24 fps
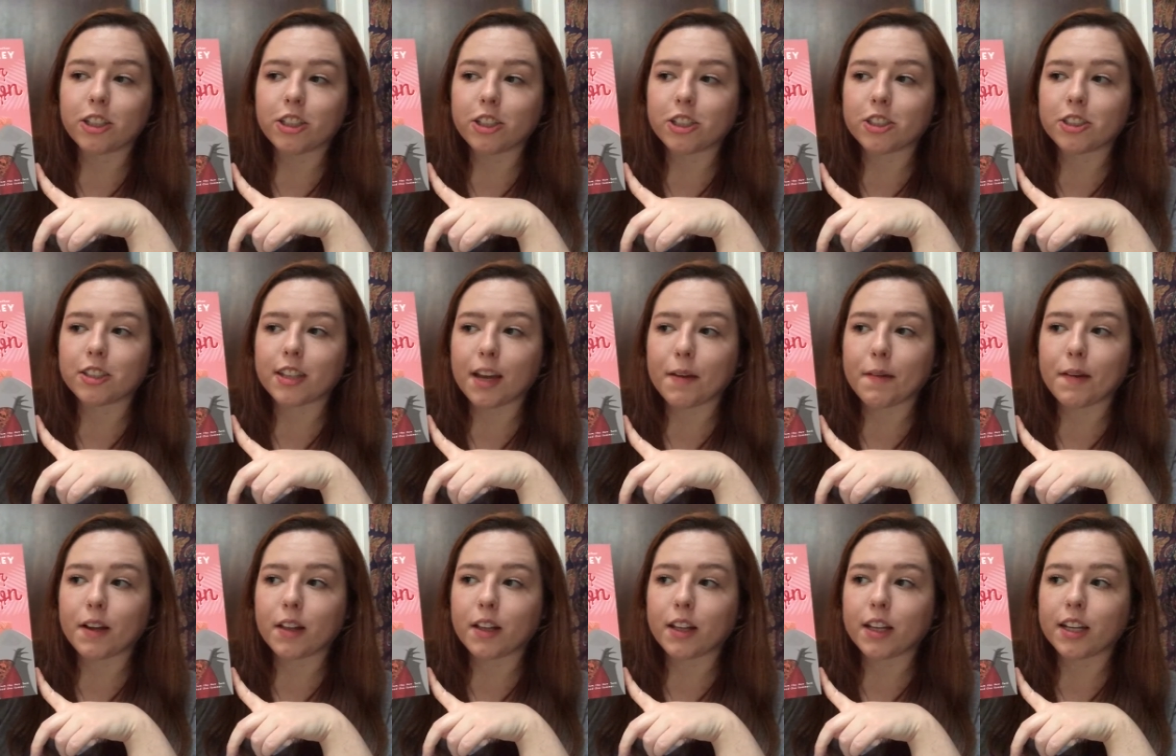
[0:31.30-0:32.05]
just came
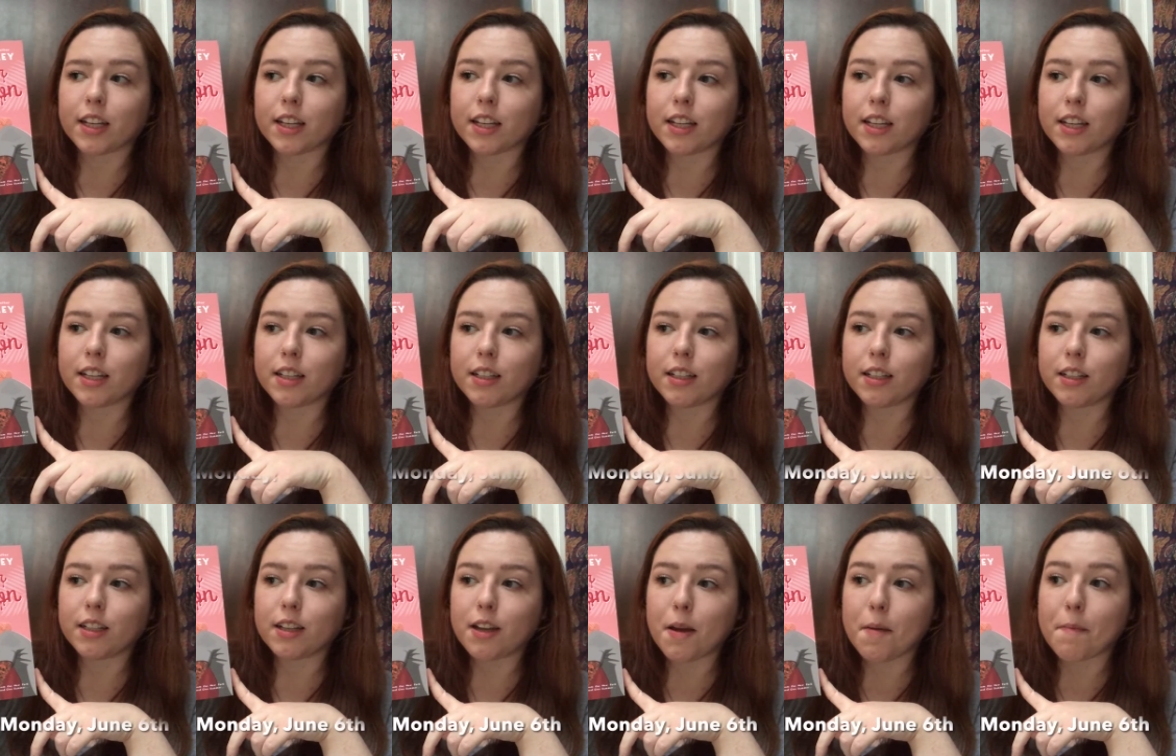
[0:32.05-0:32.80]
out like
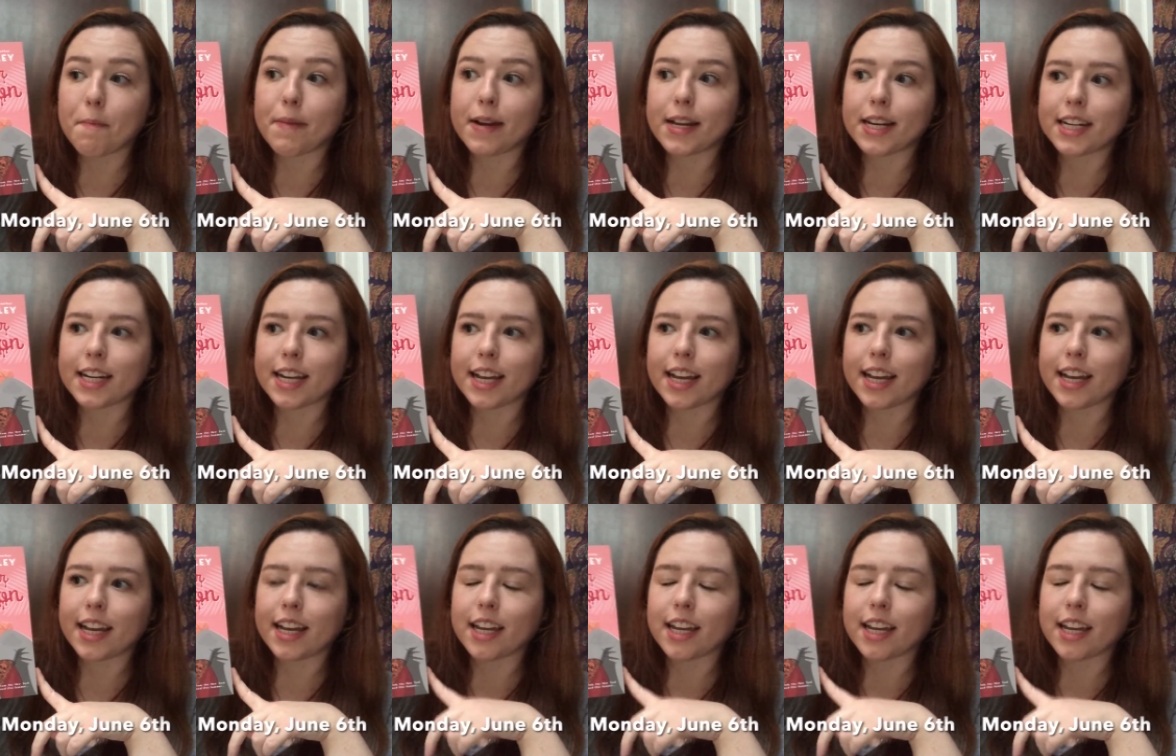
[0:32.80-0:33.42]
Monday.